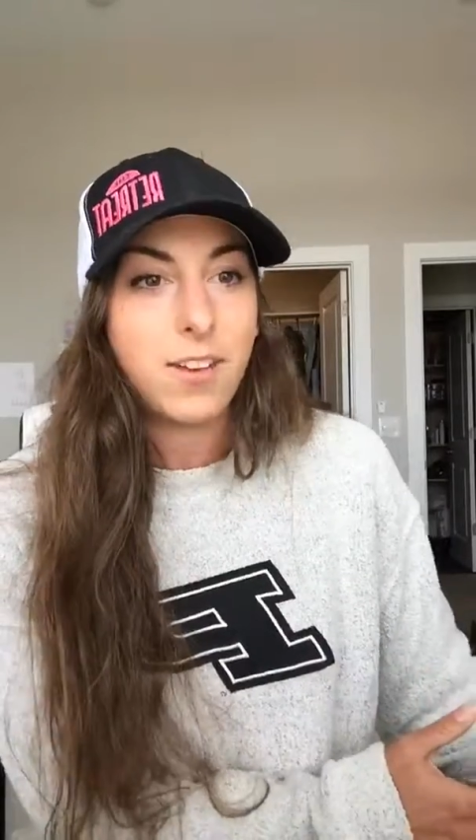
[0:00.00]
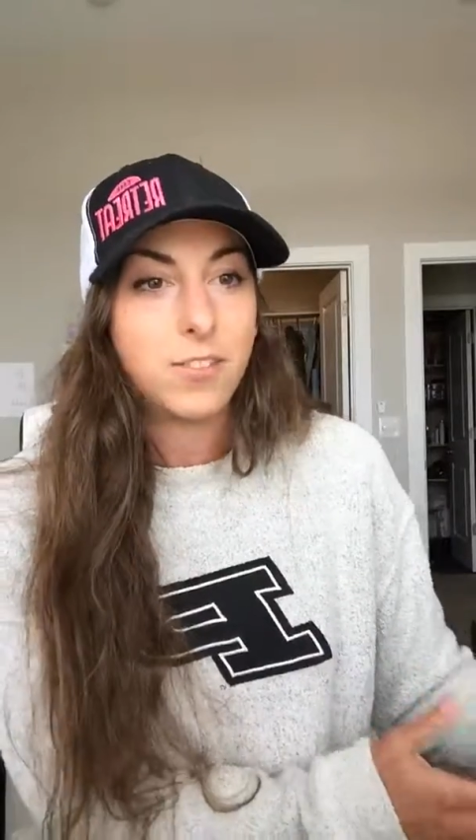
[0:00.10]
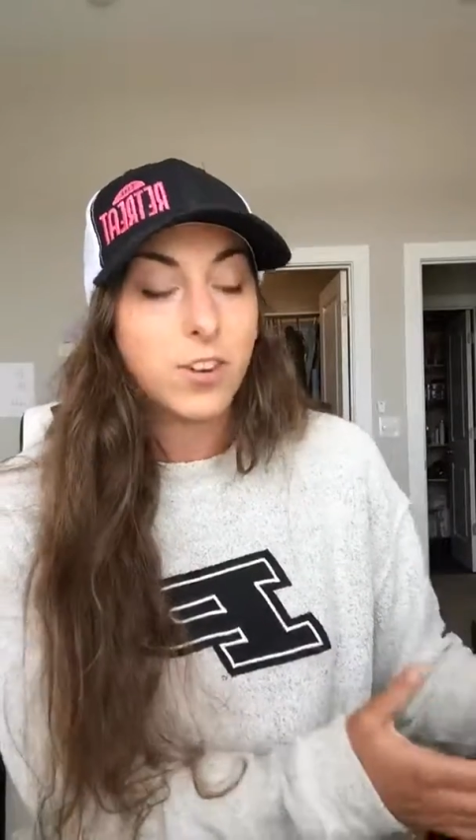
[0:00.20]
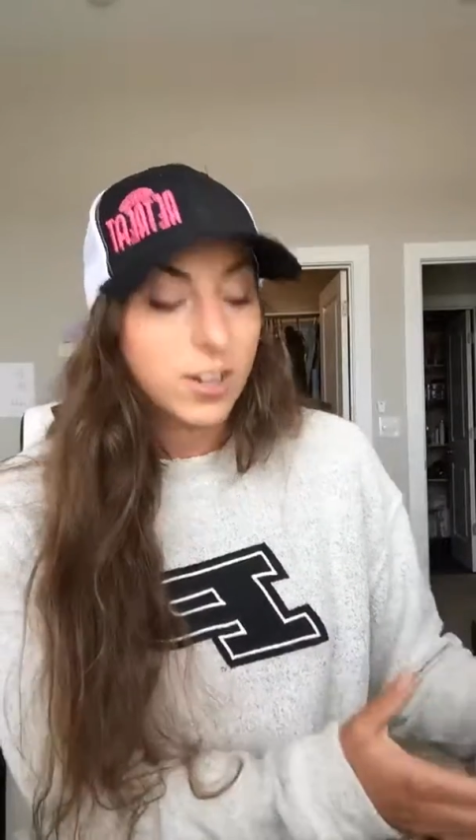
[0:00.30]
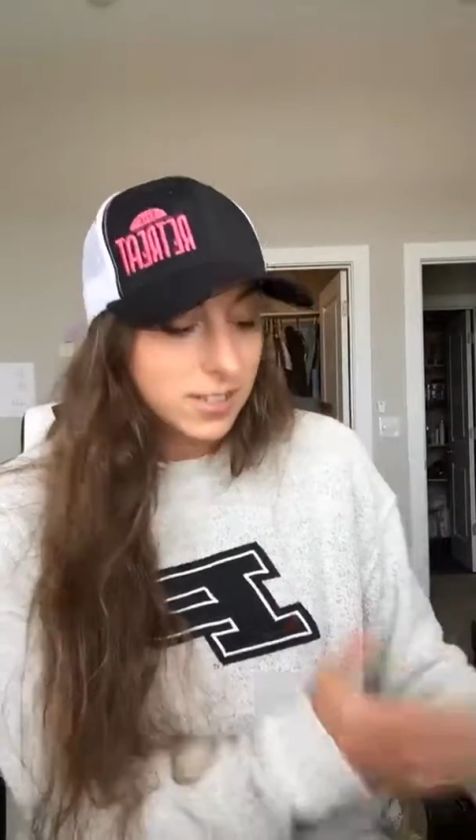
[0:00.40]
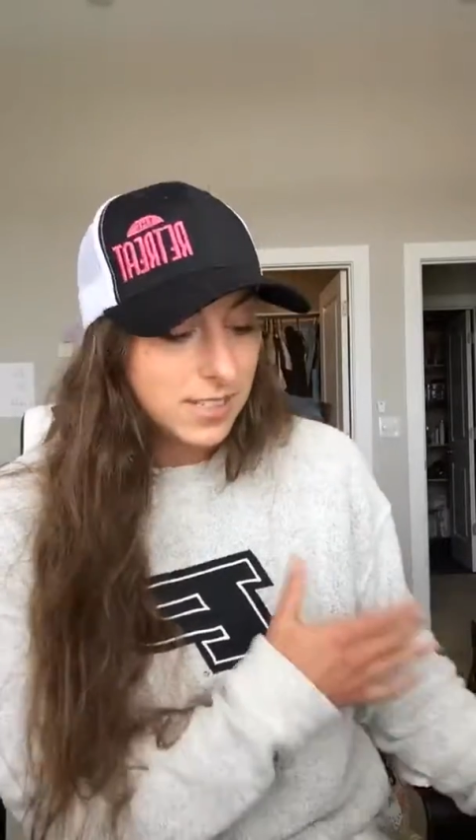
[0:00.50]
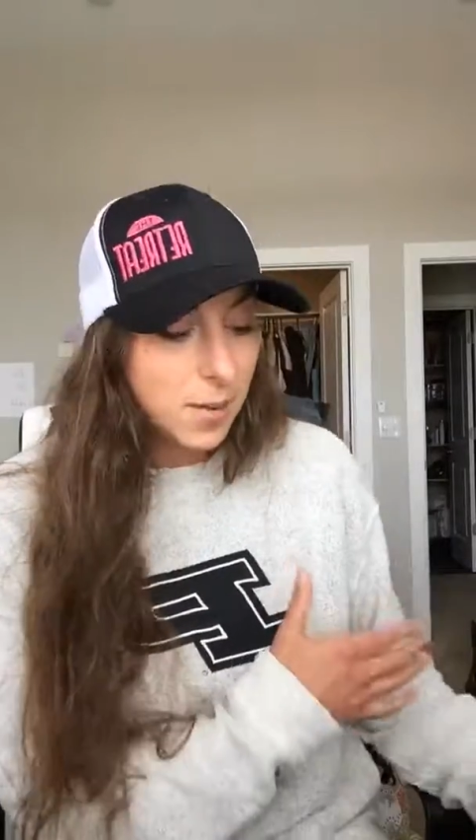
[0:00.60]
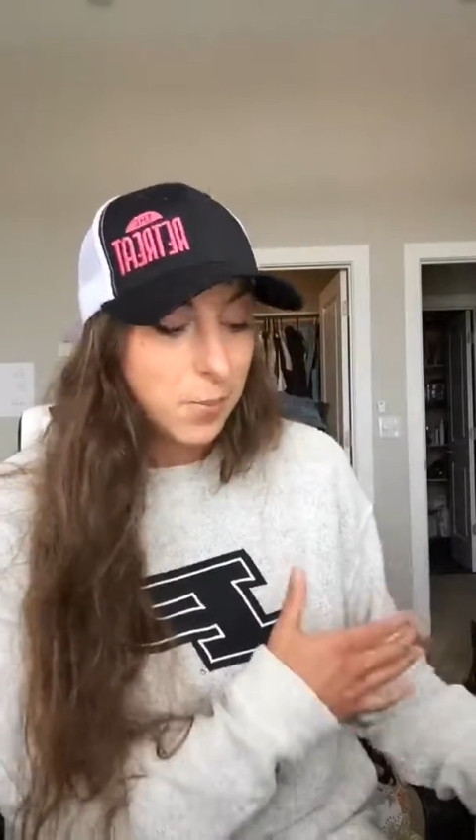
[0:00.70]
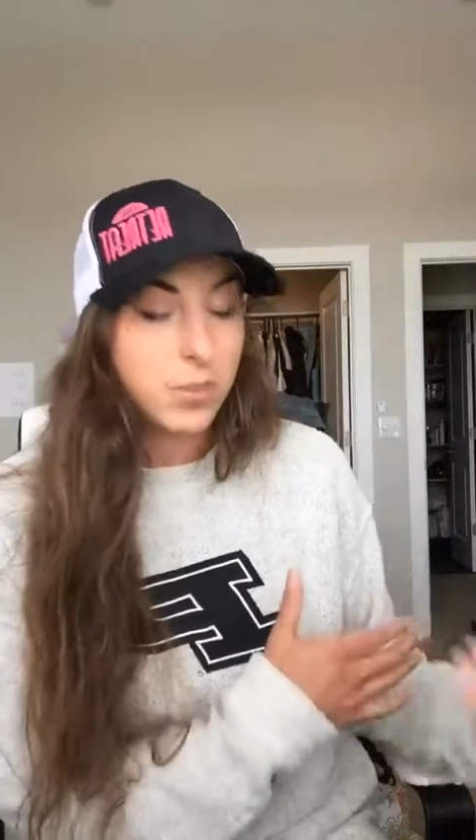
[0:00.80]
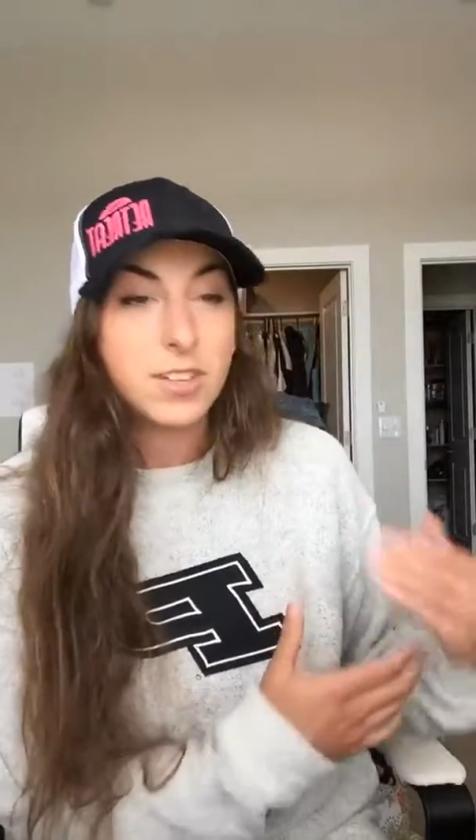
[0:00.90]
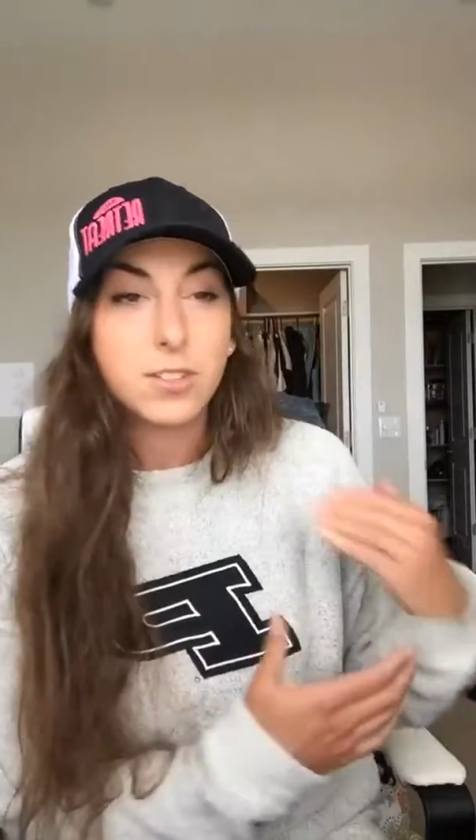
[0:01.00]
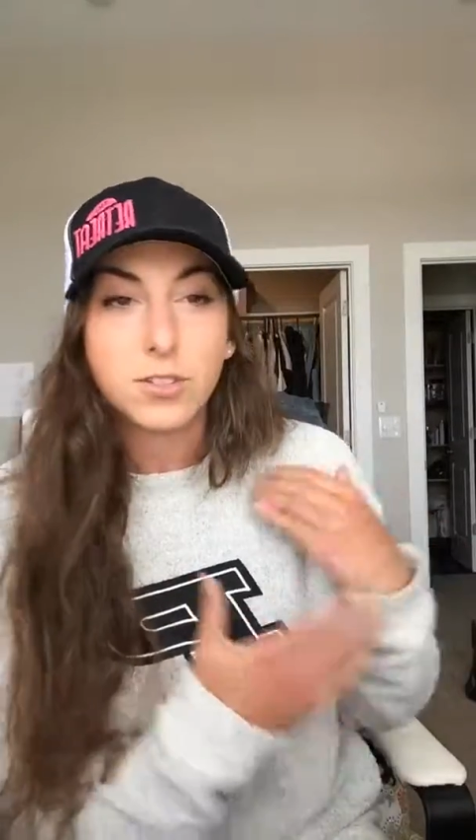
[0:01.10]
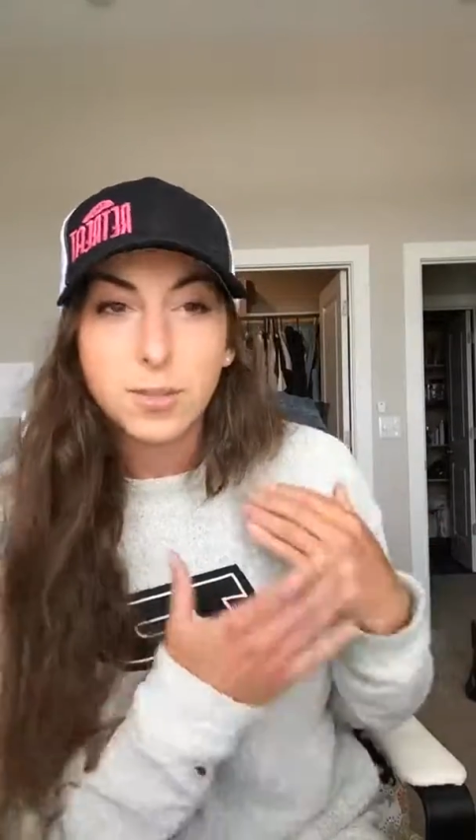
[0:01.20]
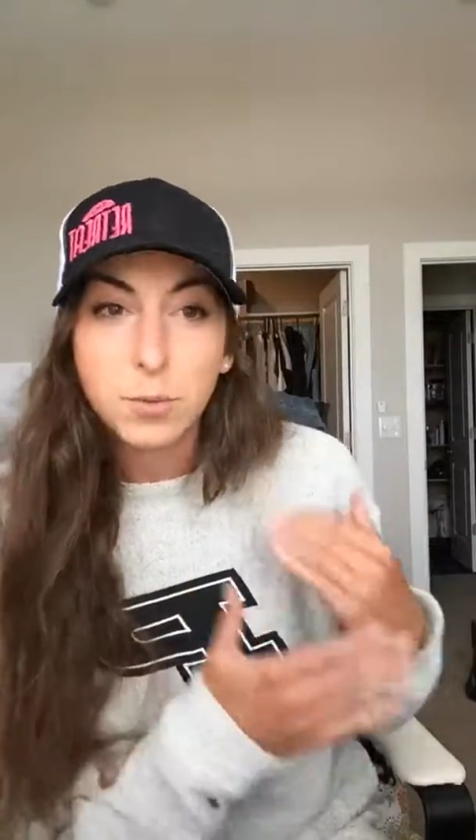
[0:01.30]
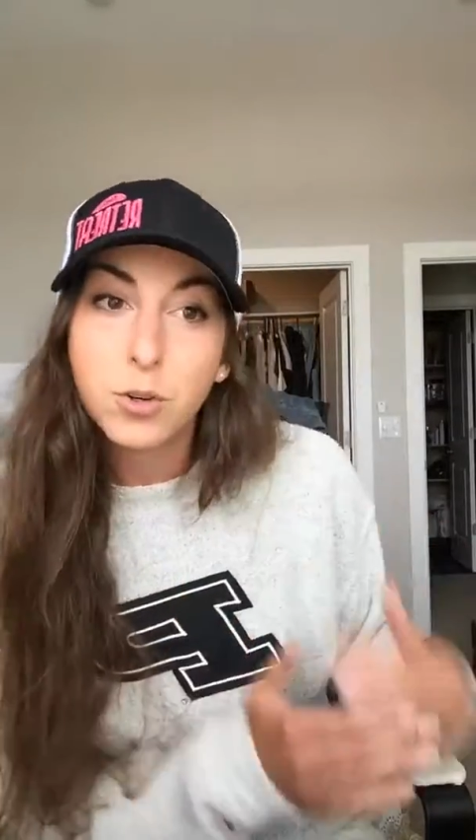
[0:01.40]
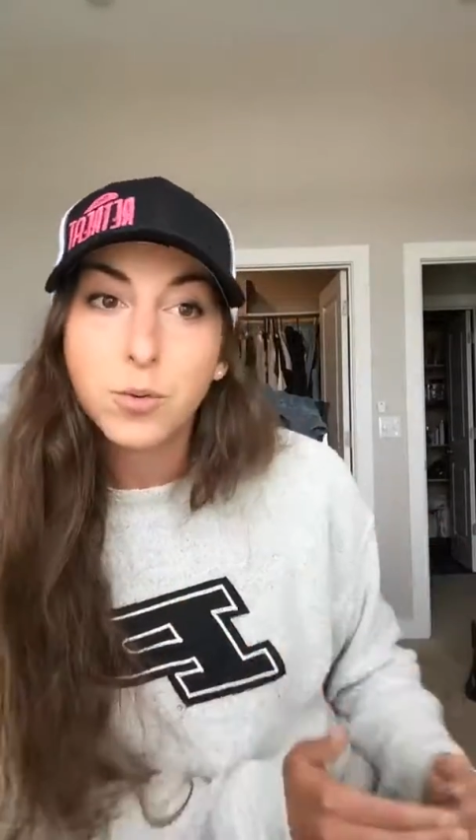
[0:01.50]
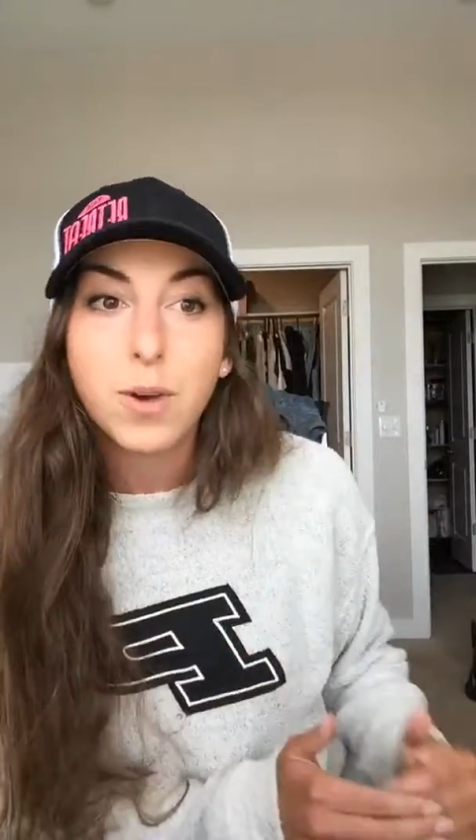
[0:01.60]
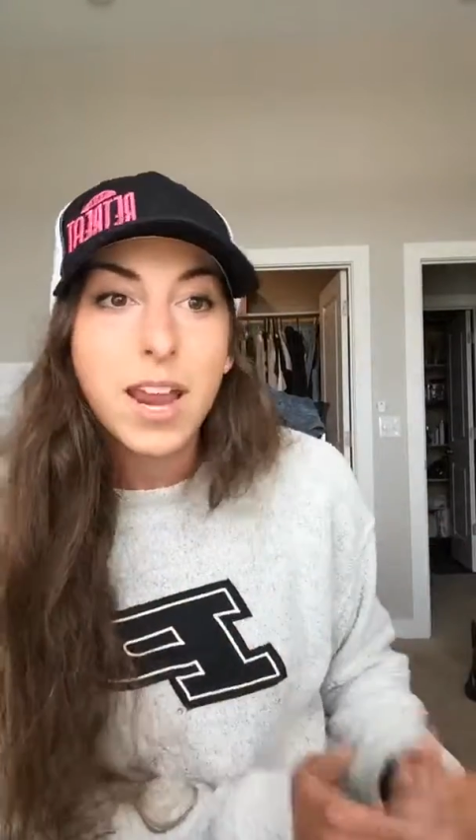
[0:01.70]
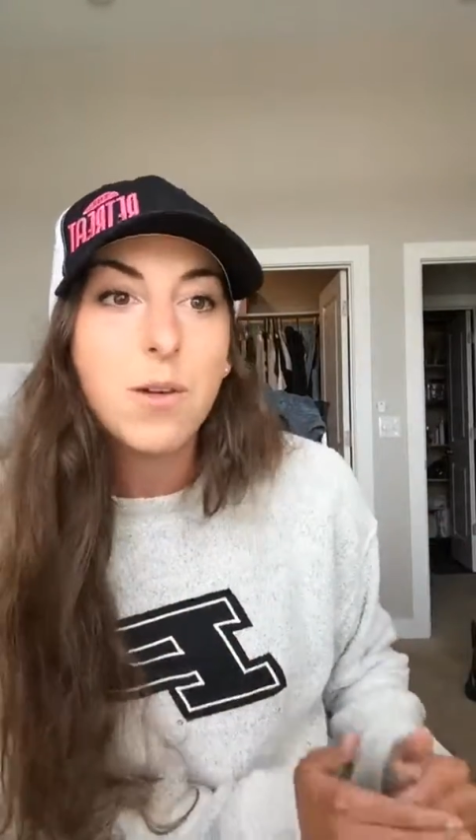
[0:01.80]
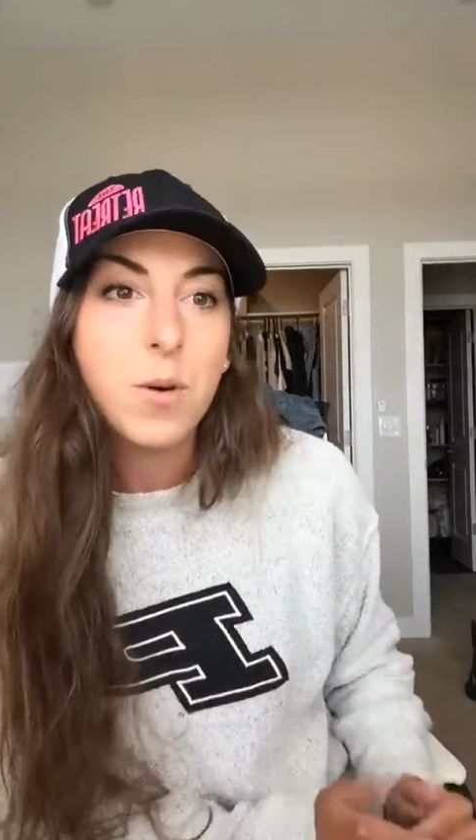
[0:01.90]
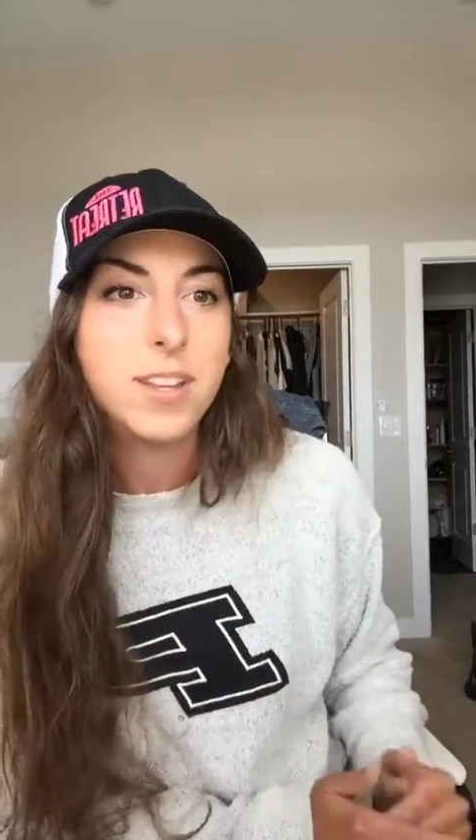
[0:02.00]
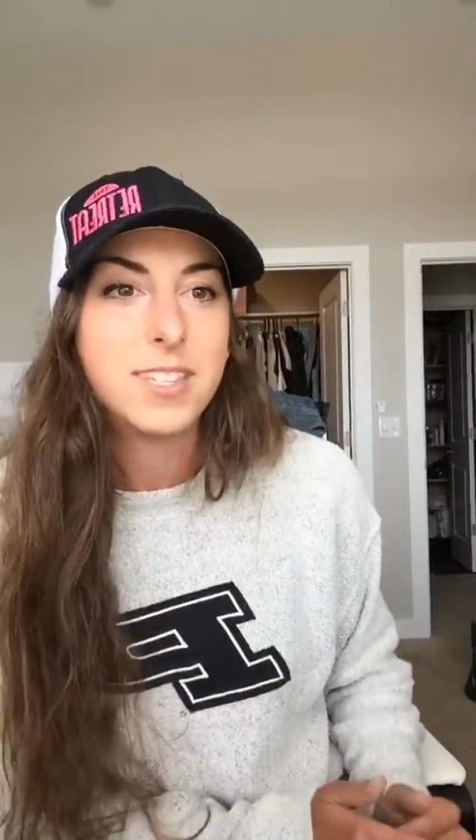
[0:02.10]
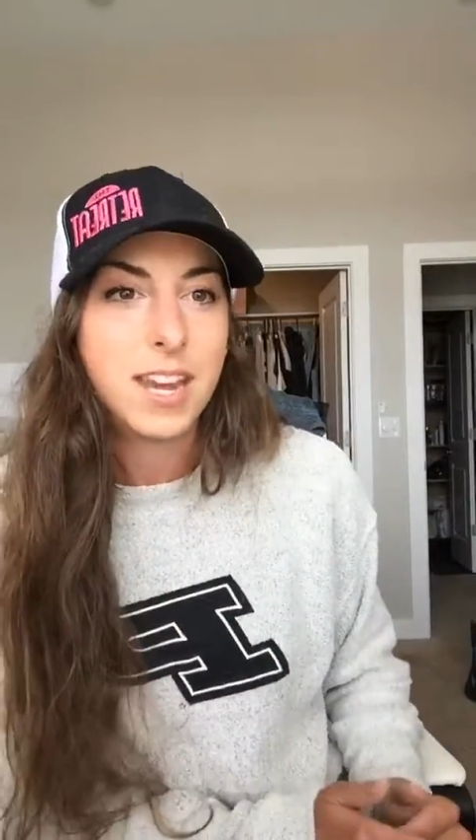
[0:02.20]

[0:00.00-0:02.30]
For example, these are some great ones